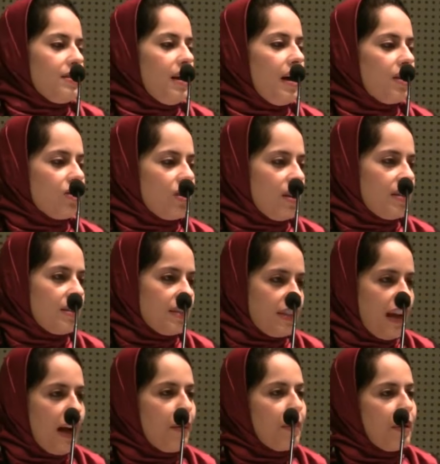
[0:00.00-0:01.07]
not just, as
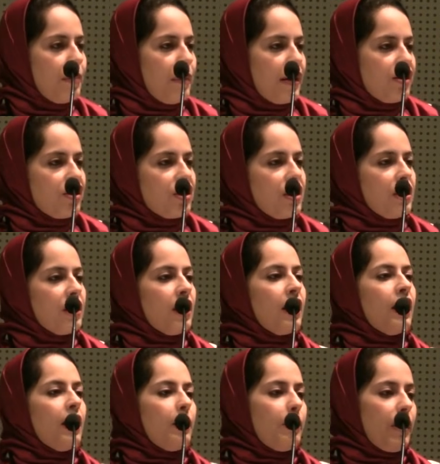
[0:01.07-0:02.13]
Ahmed
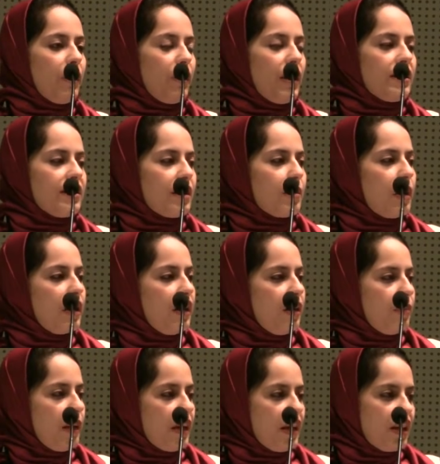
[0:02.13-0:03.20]
mentioned, by raising money,
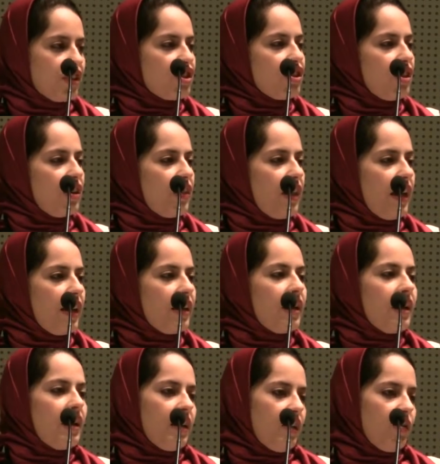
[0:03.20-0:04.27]
making sure
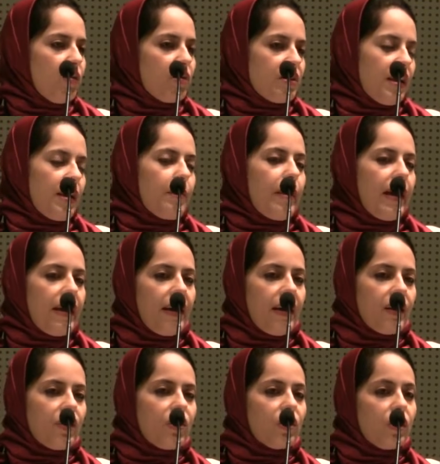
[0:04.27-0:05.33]
that Noor Salman
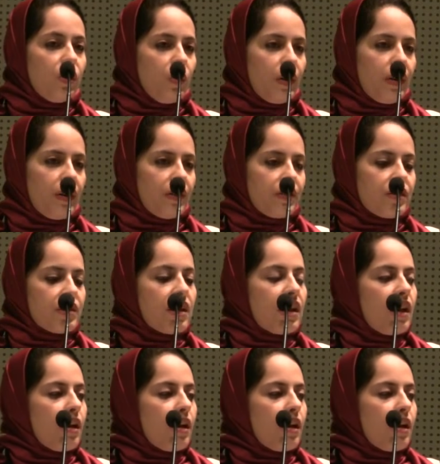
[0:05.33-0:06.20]
had good lawyers,